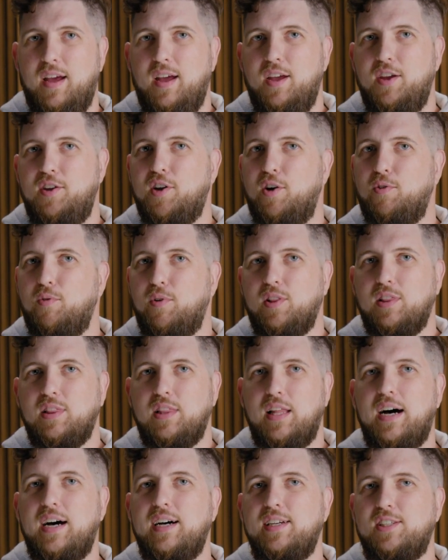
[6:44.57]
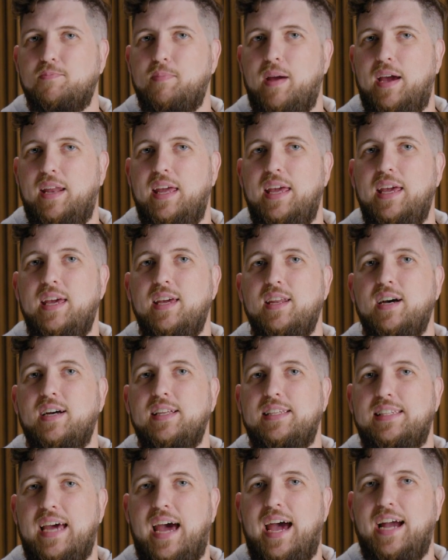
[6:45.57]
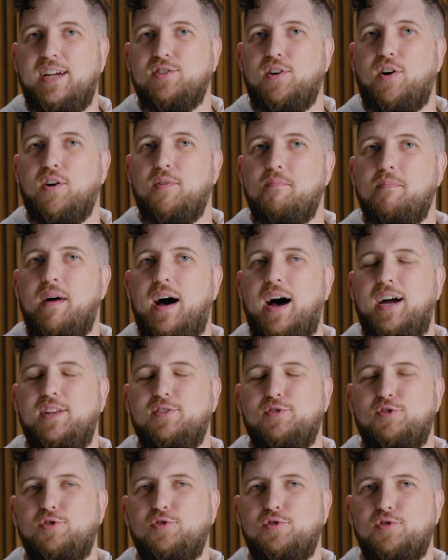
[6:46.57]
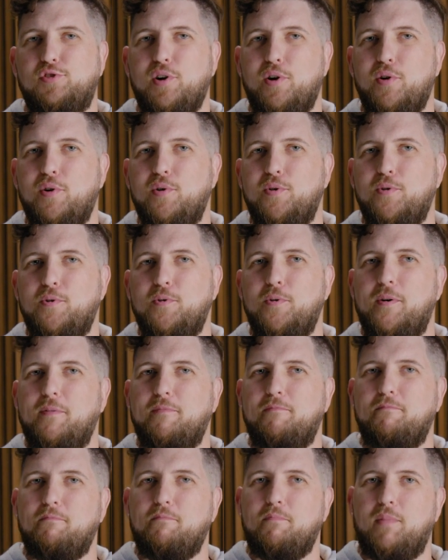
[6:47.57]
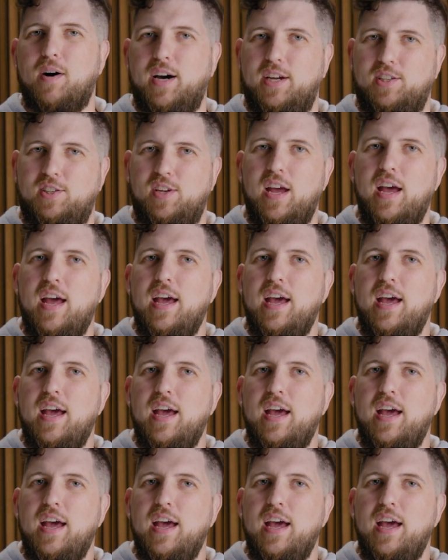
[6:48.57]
You know, lust, man, it attacks our minds so much.